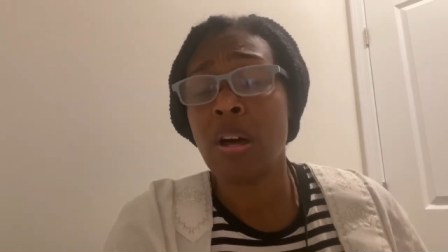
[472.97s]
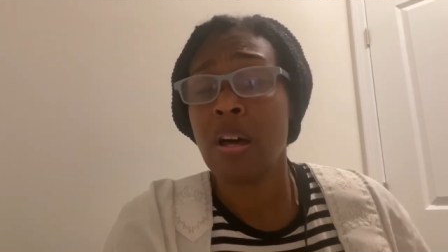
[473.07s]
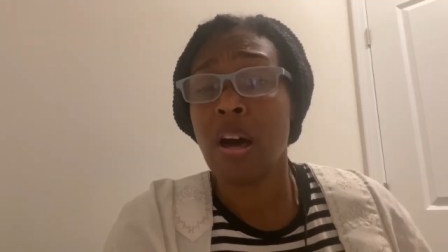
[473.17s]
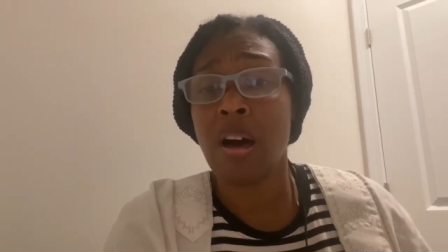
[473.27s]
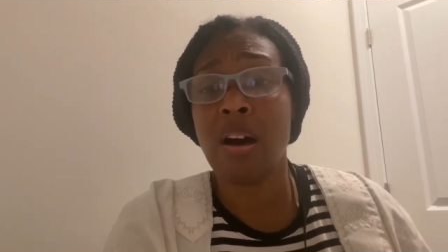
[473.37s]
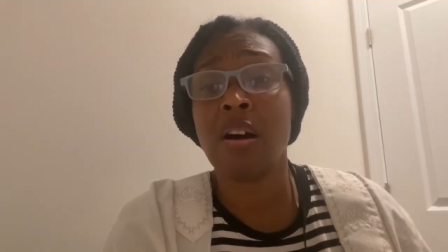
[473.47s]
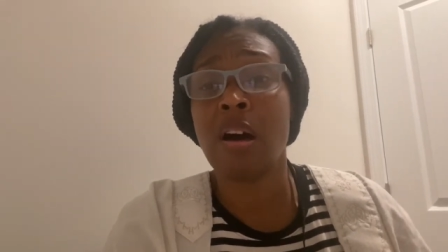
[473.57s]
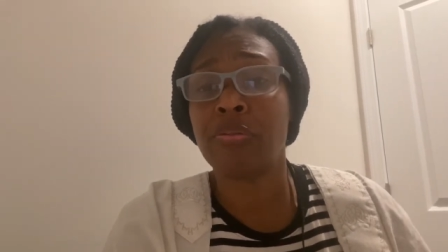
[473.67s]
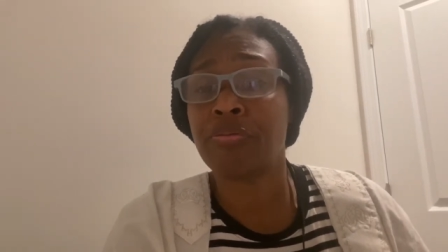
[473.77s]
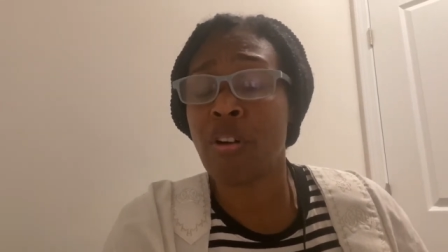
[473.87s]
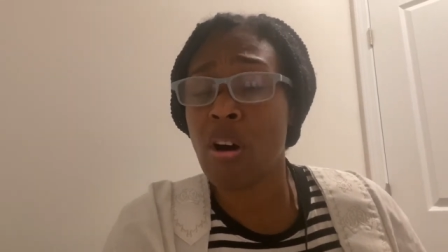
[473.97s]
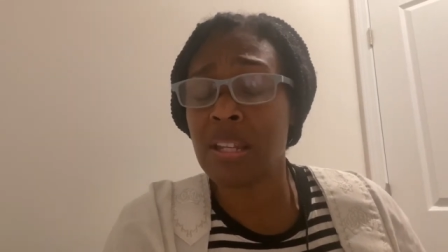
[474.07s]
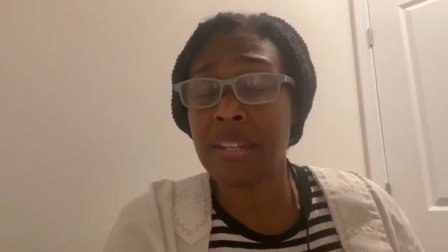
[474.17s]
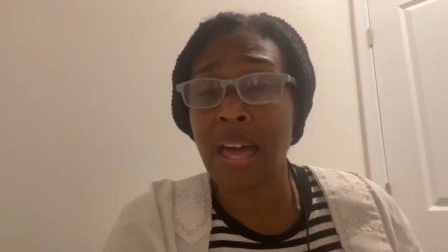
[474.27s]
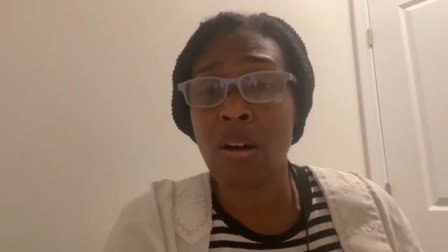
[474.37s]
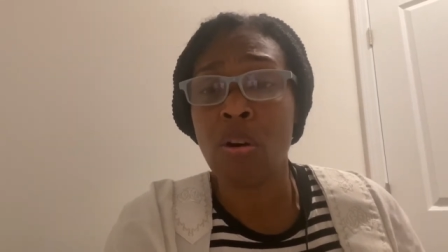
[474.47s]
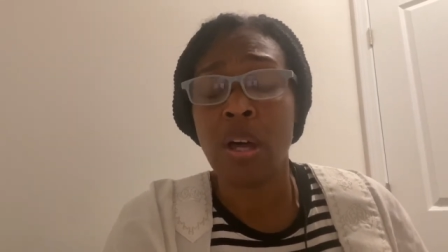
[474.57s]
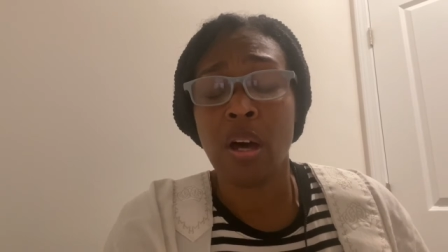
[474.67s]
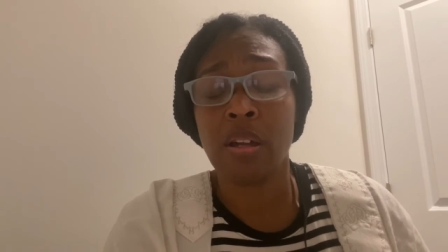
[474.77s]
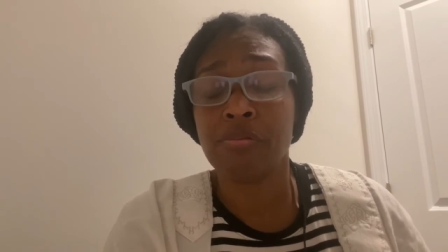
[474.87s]
are, are, are falling out
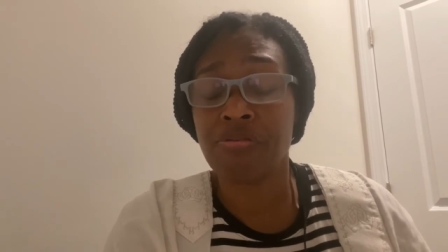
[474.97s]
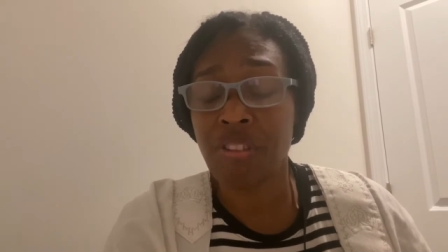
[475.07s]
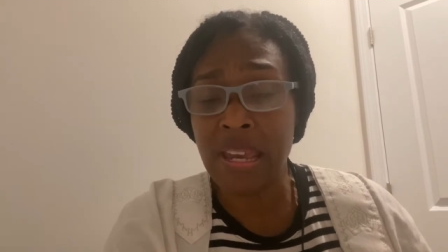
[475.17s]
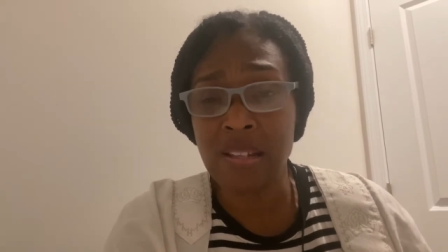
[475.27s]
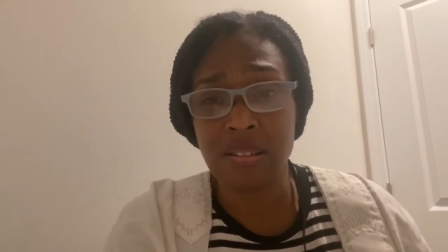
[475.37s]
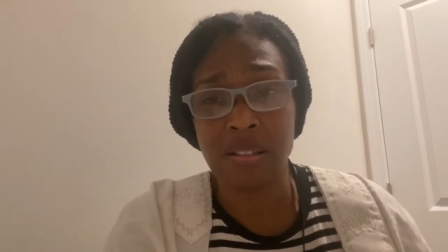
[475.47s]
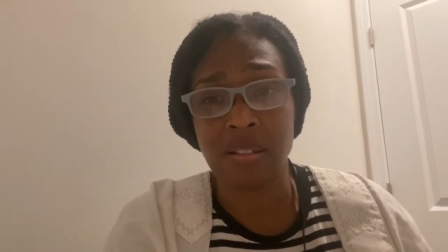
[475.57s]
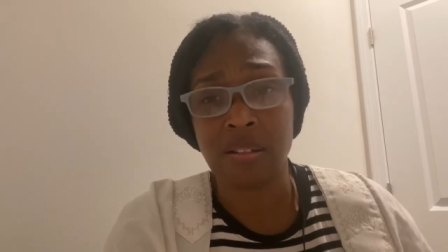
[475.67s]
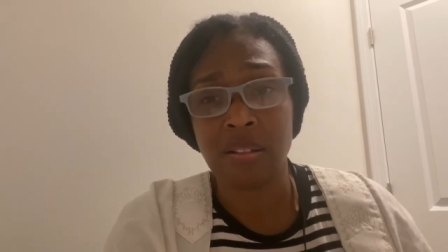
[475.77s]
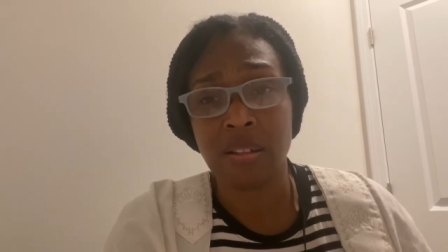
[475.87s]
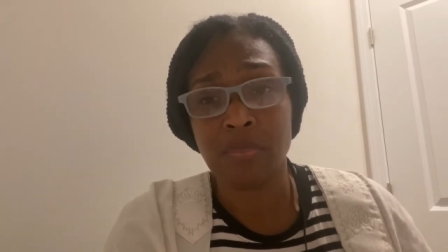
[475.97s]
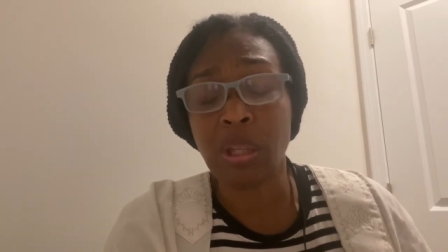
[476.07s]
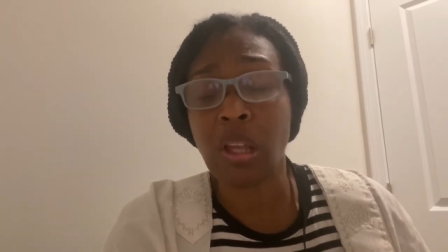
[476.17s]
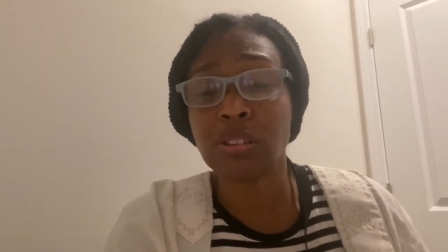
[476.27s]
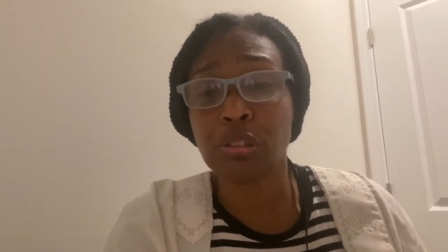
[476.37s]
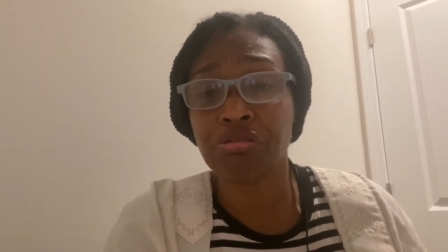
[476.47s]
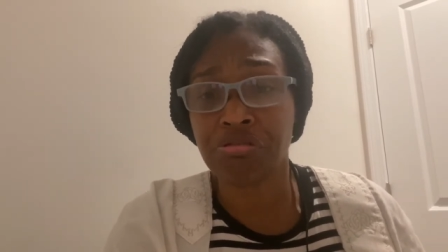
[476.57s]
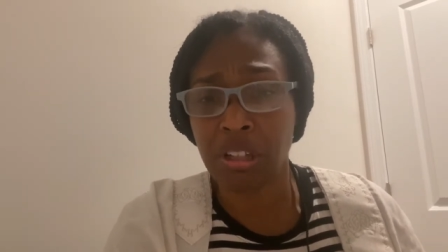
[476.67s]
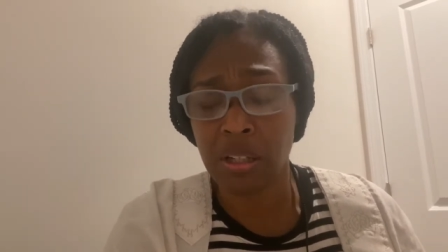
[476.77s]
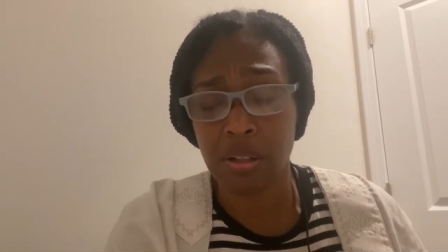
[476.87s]
and fainting because of
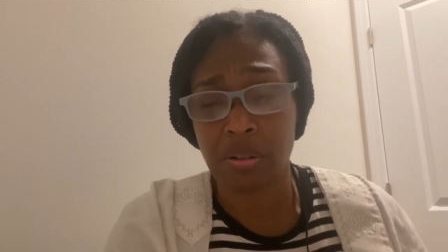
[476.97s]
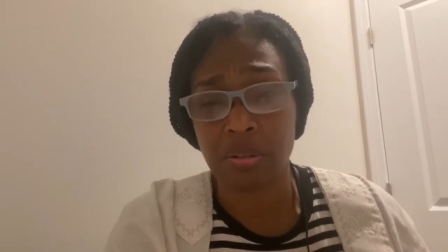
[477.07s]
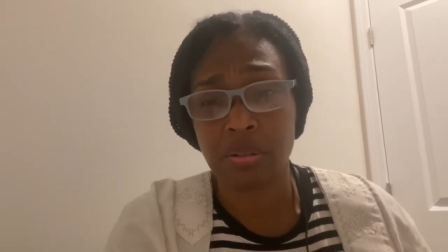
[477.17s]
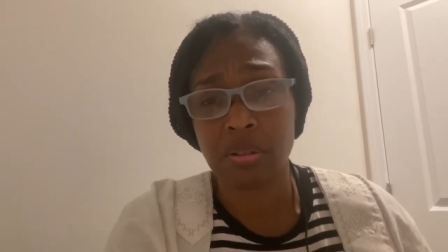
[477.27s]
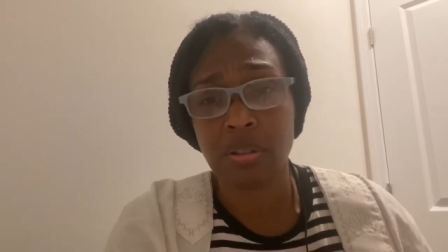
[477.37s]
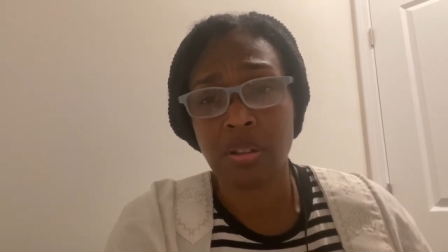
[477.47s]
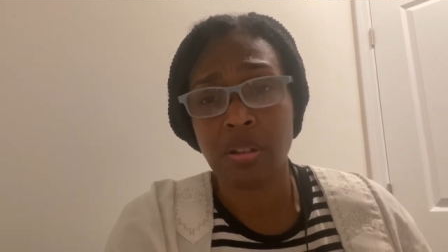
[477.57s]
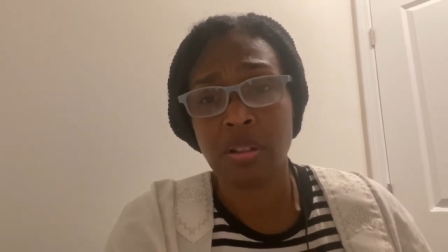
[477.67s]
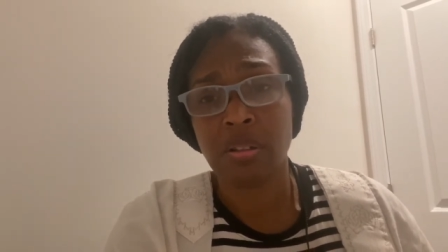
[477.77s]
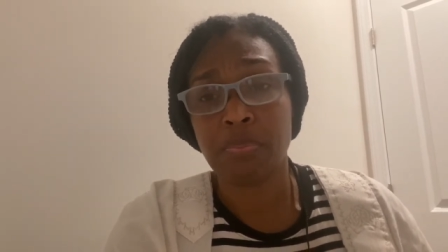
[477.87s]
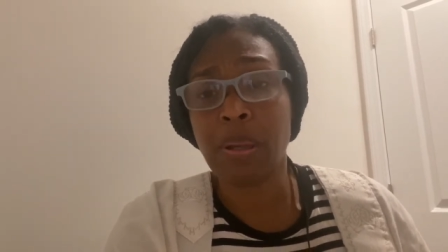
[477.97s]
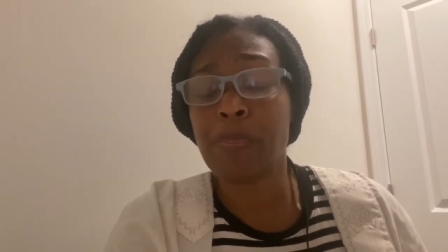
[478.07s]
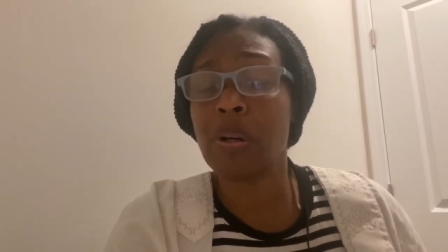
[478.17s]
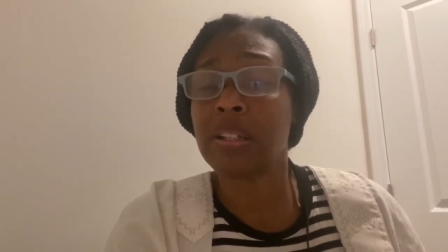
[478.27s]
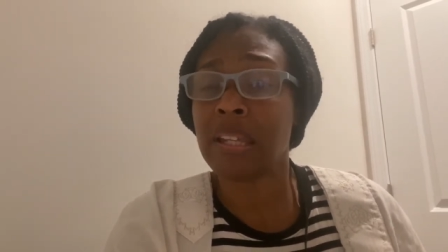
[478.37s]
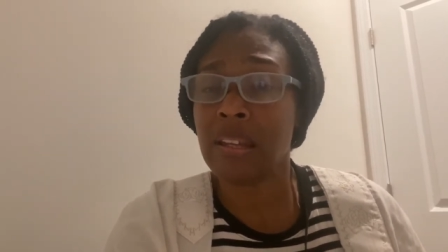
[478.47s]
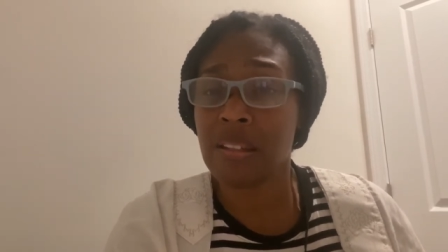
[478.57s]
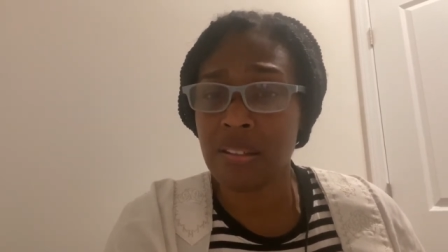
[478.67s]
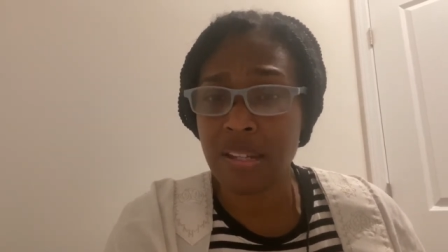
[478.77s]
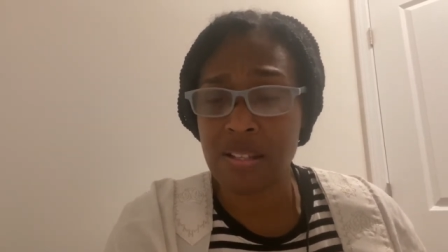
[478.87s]
fear. People are
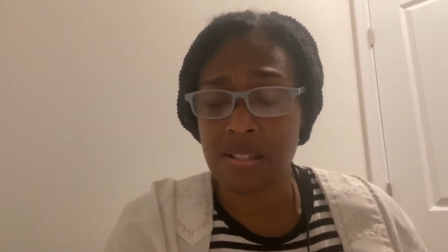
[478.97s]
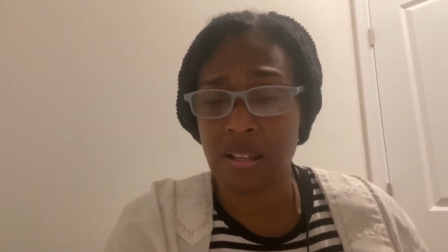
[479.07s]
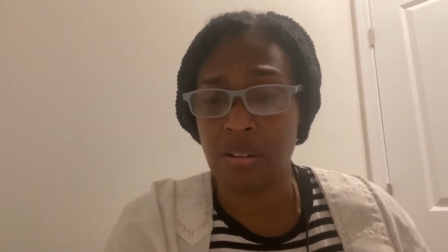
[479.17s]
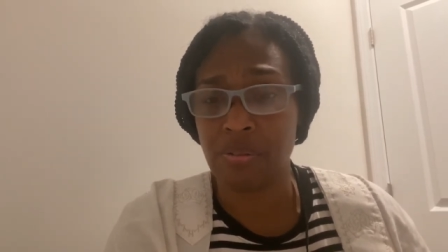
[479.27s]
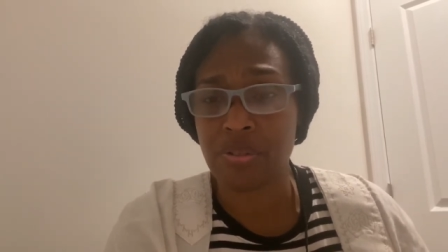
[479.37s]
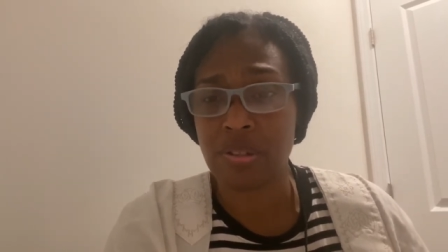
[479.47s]
killing themselves.